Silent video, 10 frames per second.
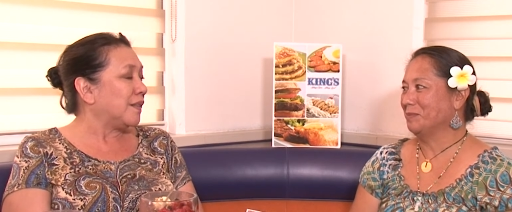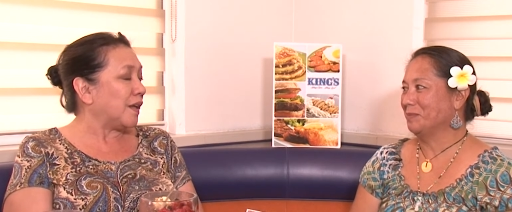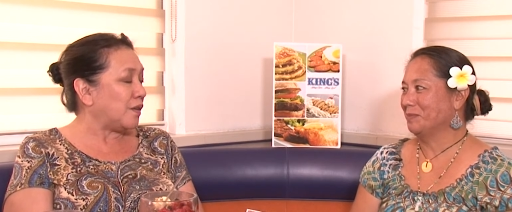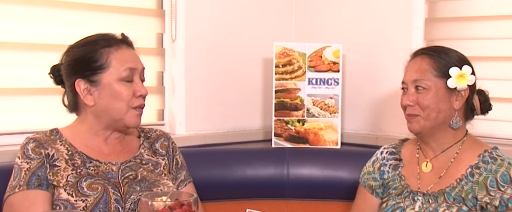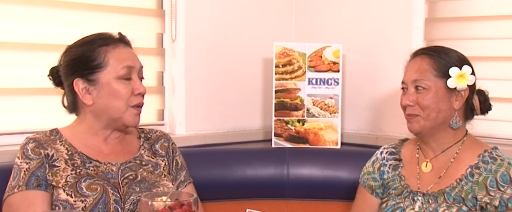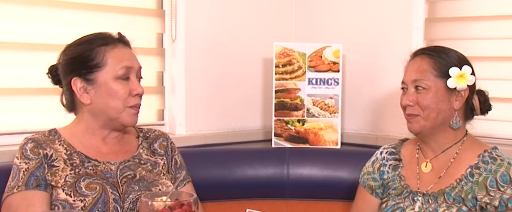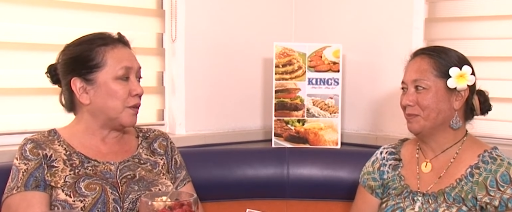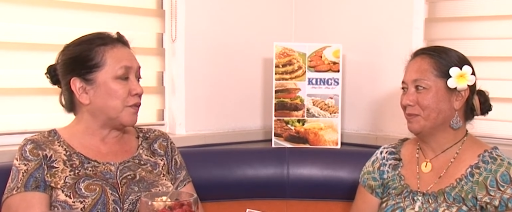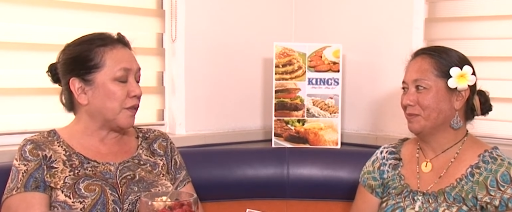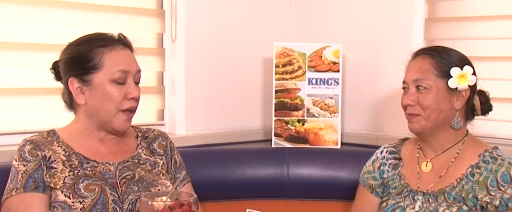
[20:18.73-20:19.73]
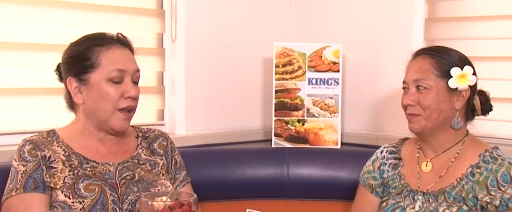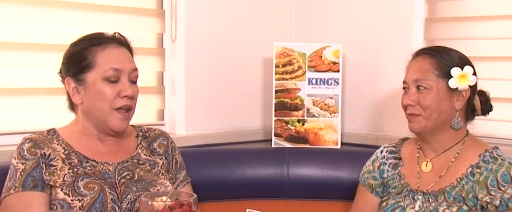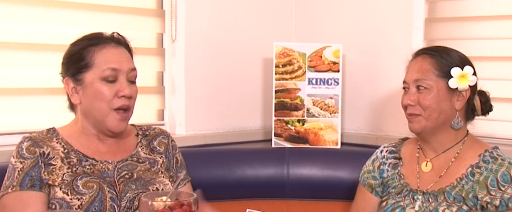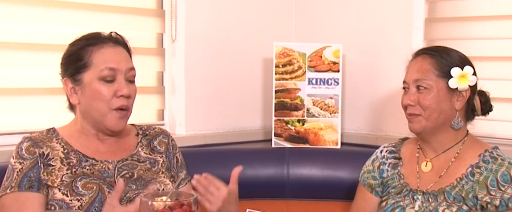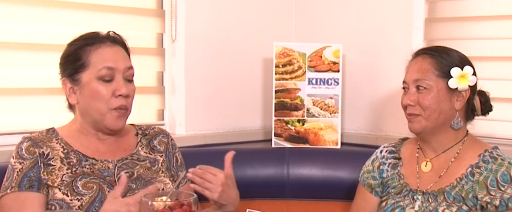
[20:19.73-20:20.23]
Speaker 1: thank you so much for that
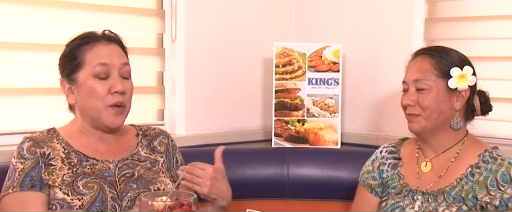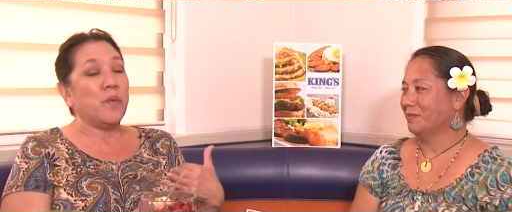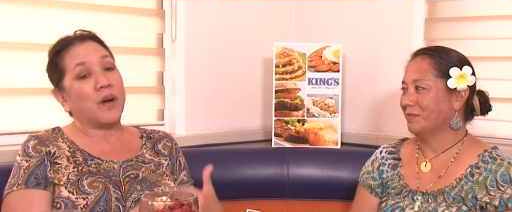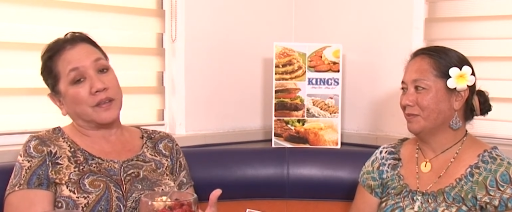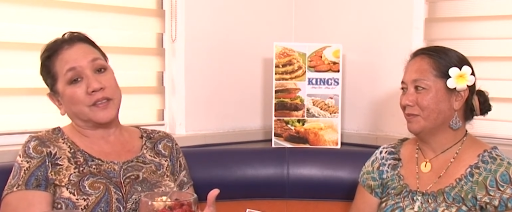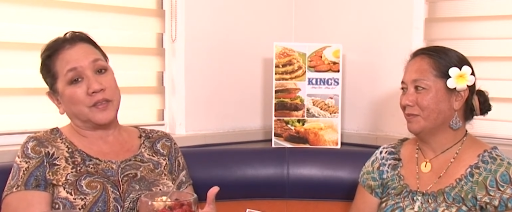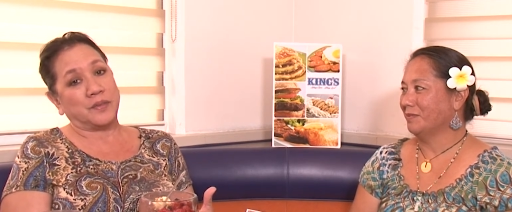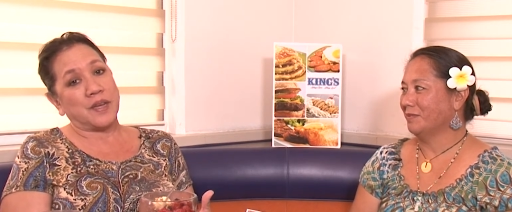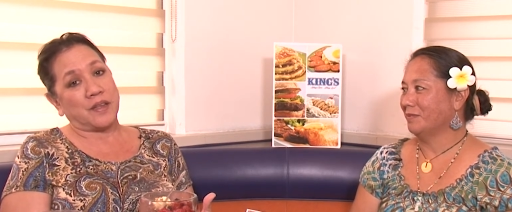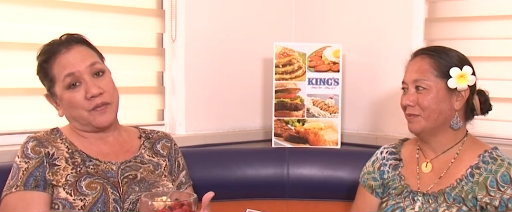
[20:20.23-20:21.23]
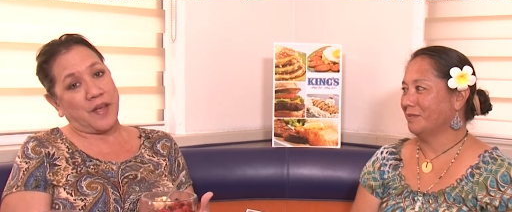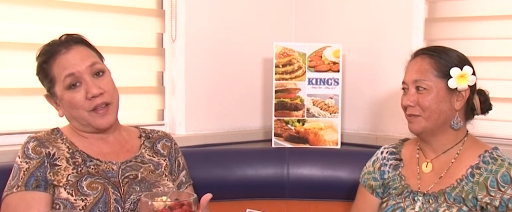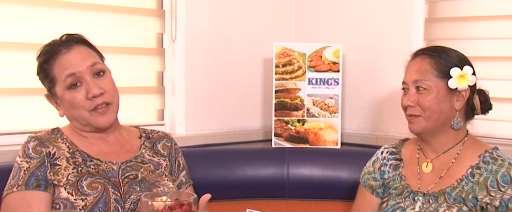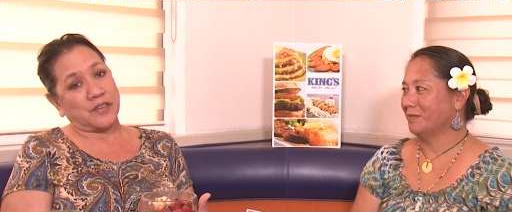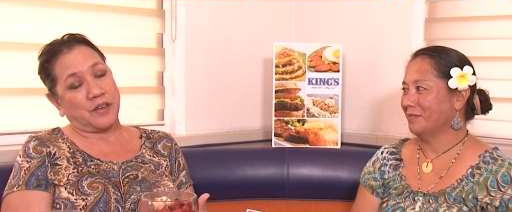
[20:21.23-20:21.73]
we want to take
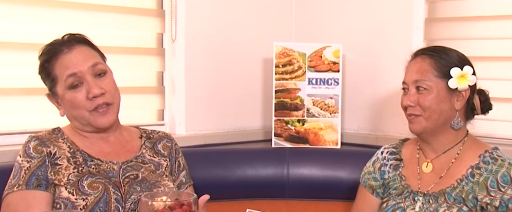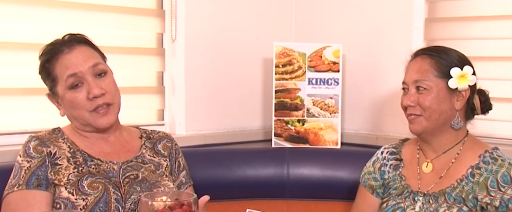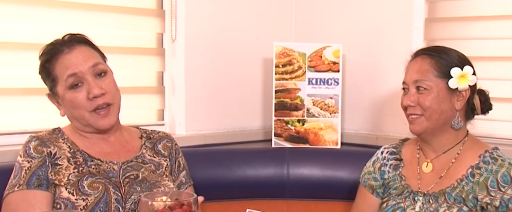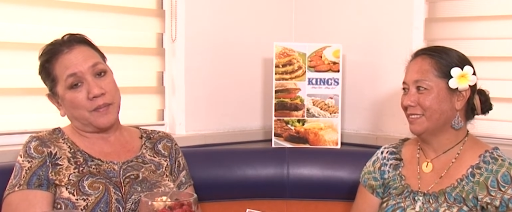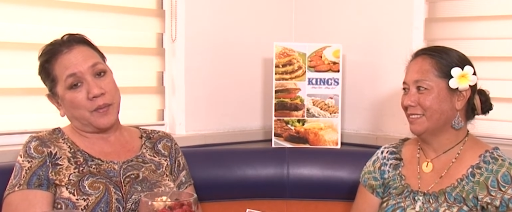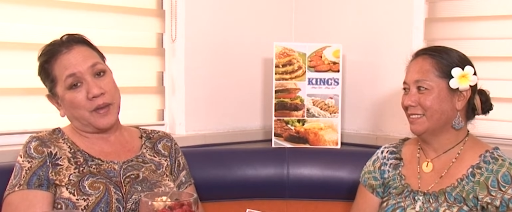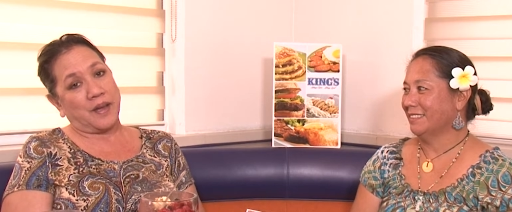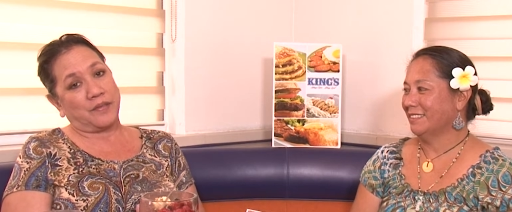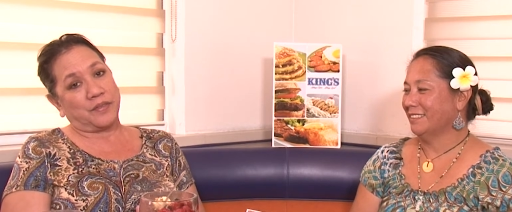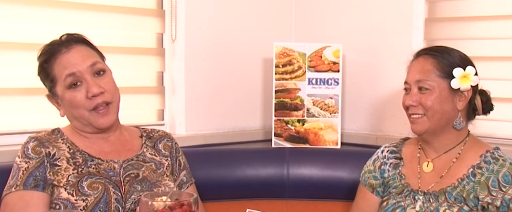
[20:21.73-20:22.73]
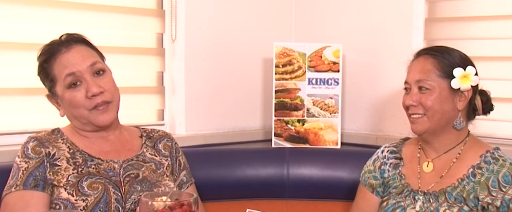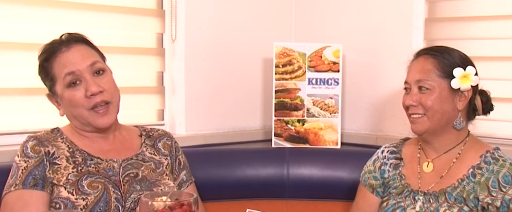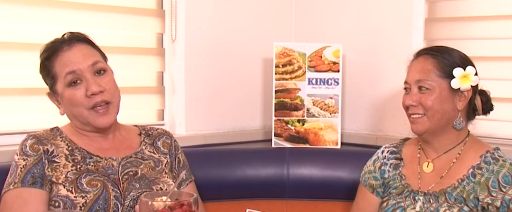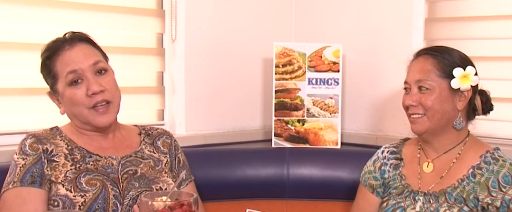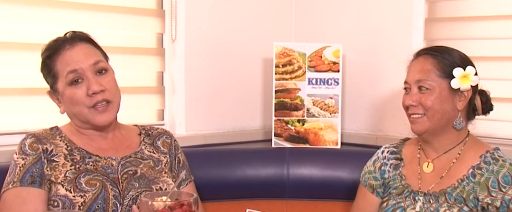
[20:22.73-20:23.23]
advantage of the time that we have left
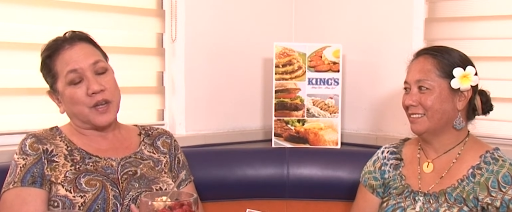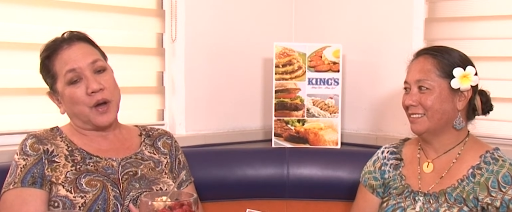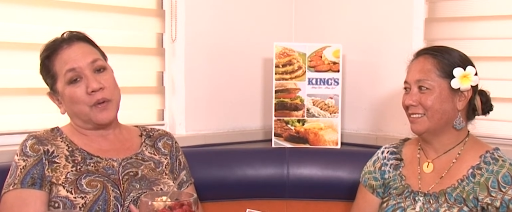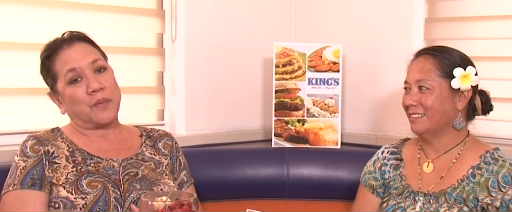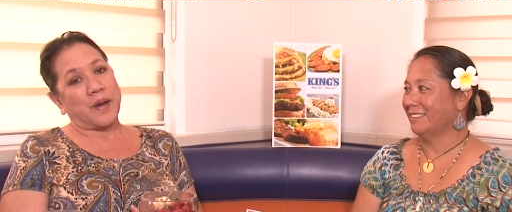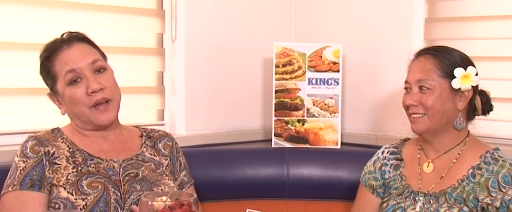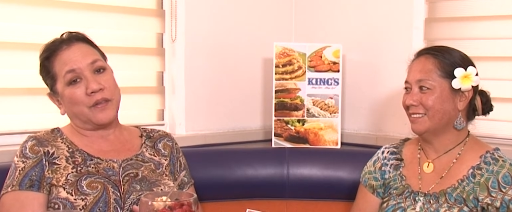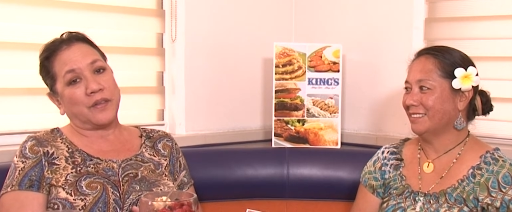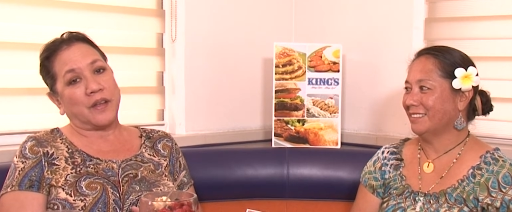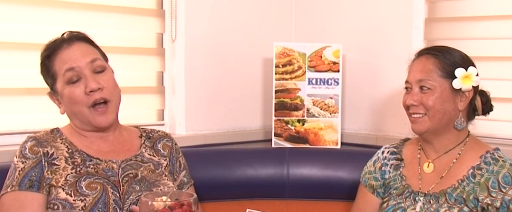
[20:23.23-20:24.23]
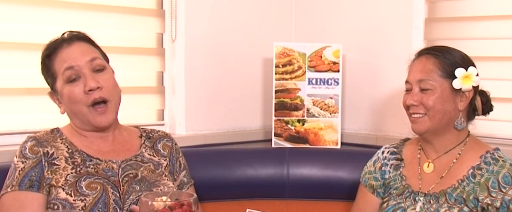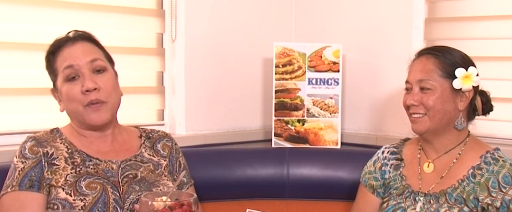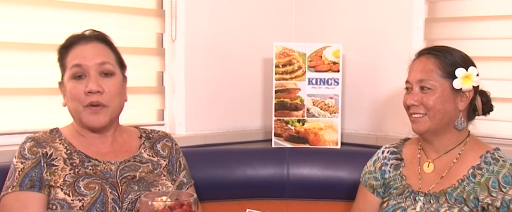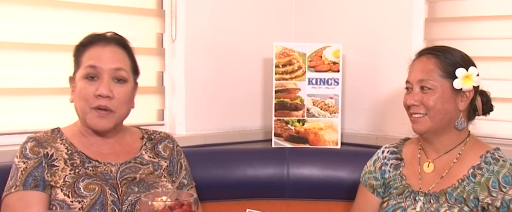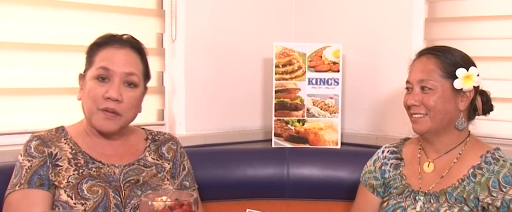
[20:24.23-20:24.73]
to go around
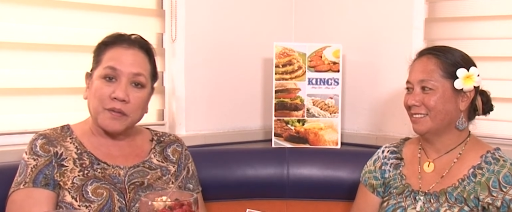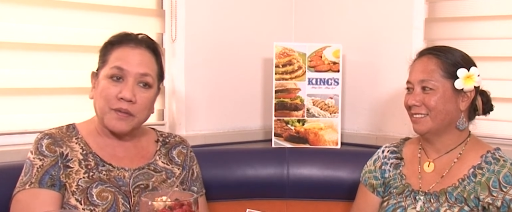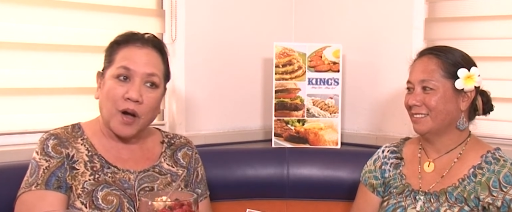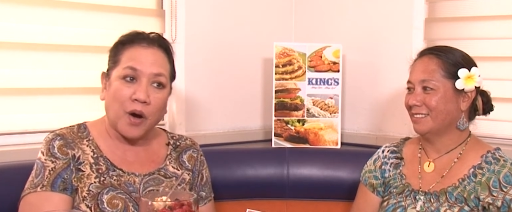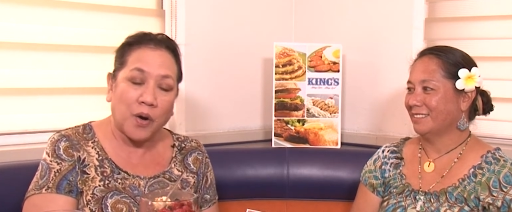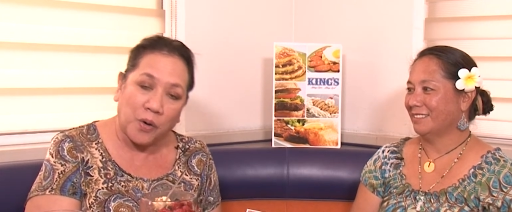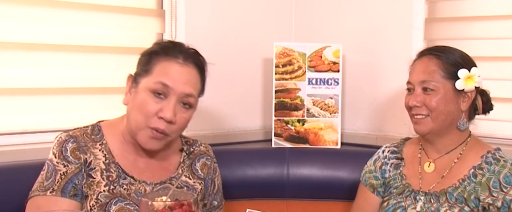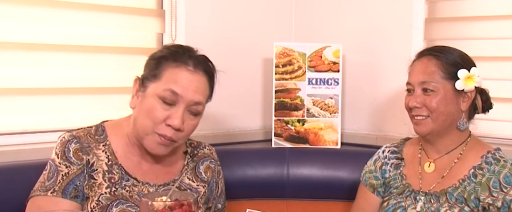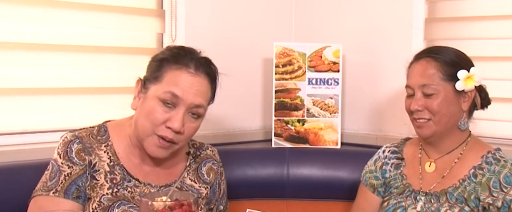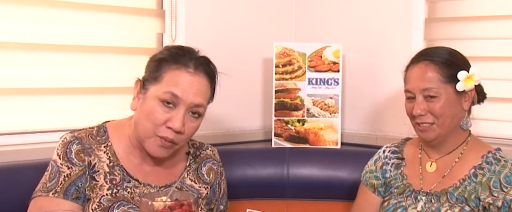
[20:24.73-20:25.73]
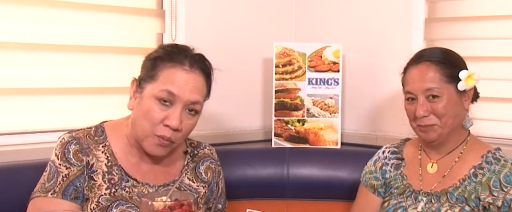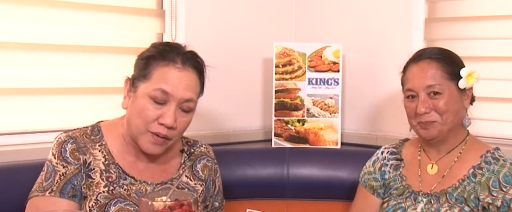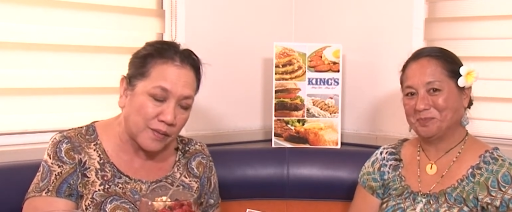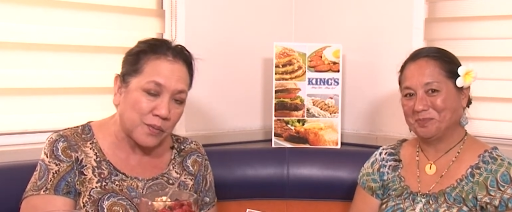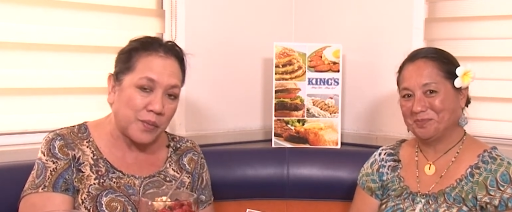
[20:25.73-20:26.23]
our home
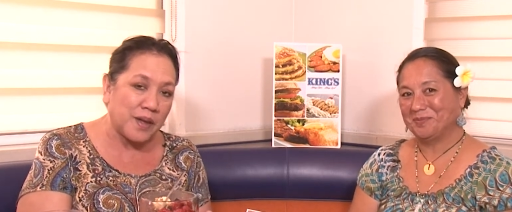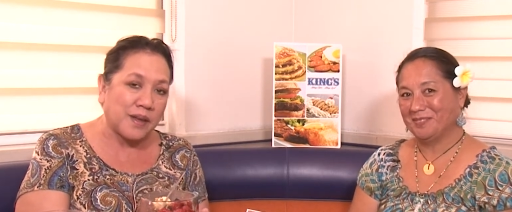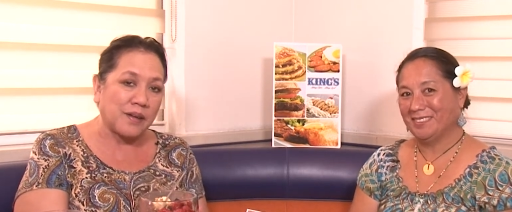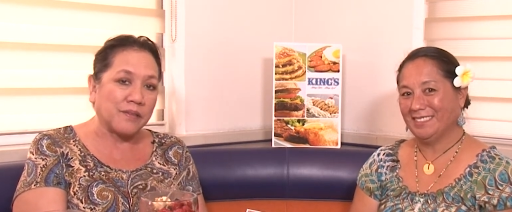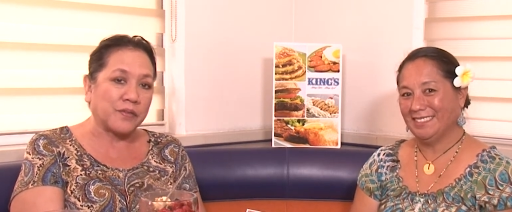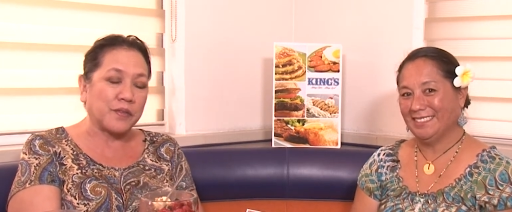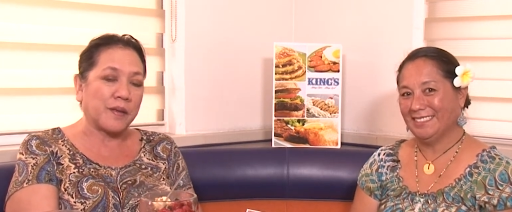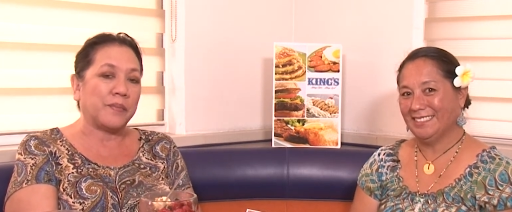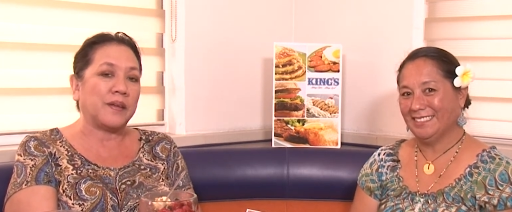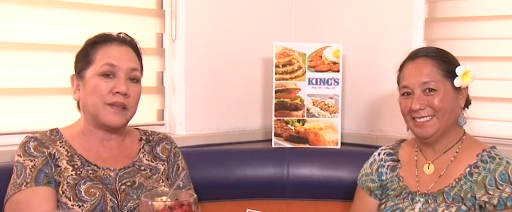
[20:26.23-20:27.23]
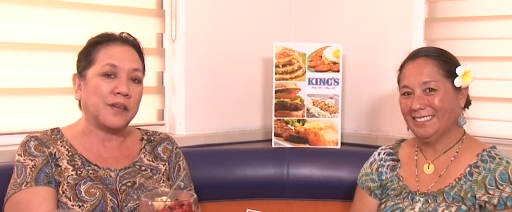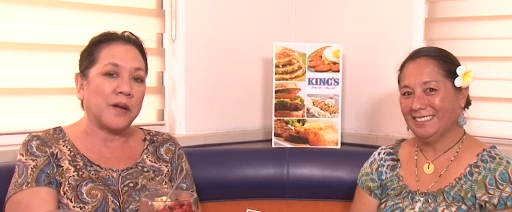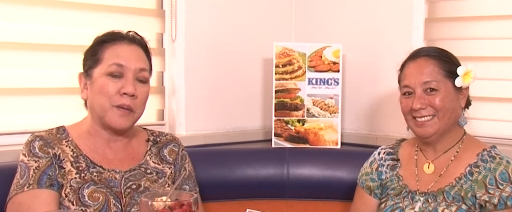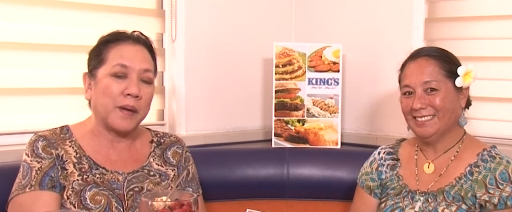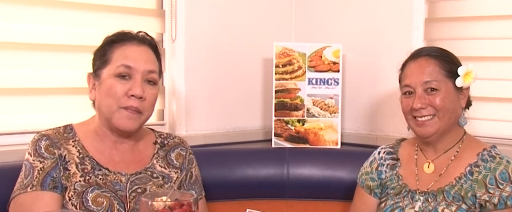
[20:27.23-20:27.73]
once a week here for something to
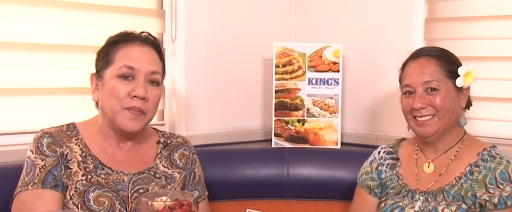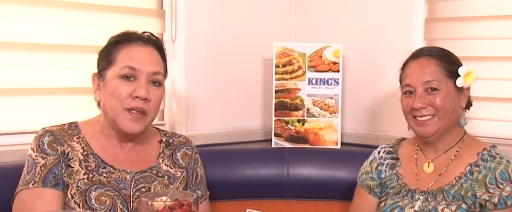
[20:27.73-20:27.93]
talk about